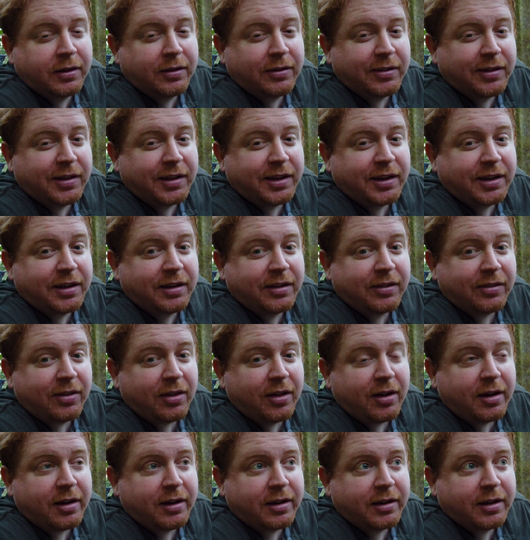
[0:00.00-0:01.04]
He's sitting in his
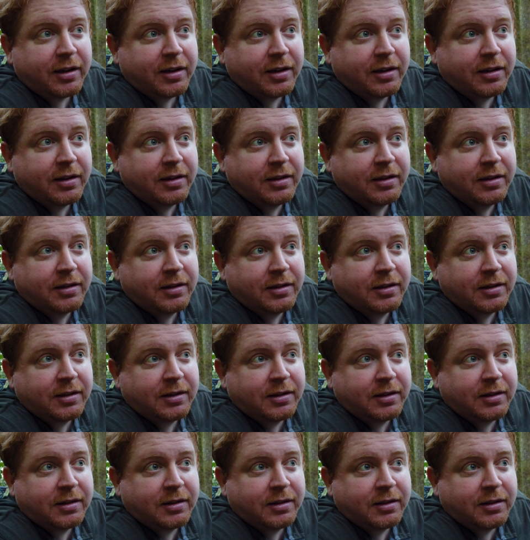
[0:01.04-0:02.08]
log.
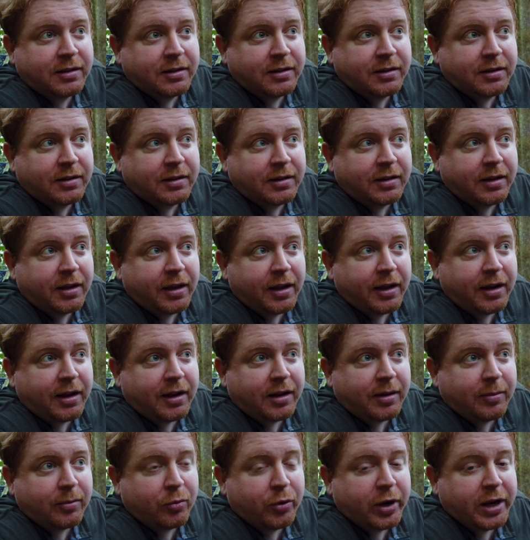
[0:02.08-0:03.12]

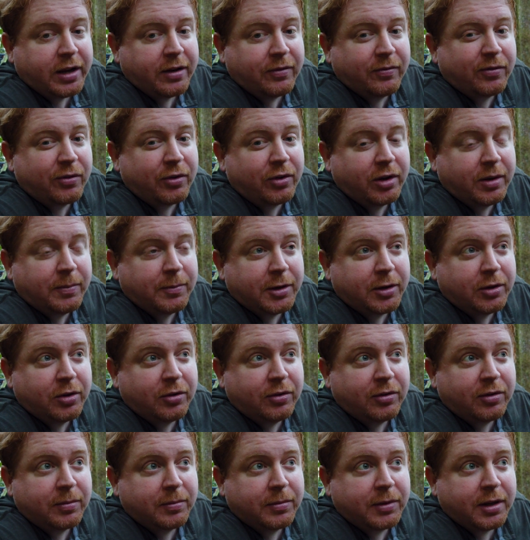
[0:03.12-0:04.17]
I'm waiting for him to
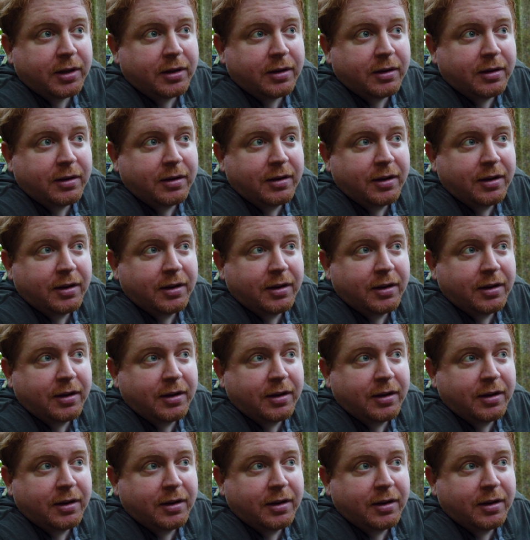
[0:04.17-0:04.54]
do something.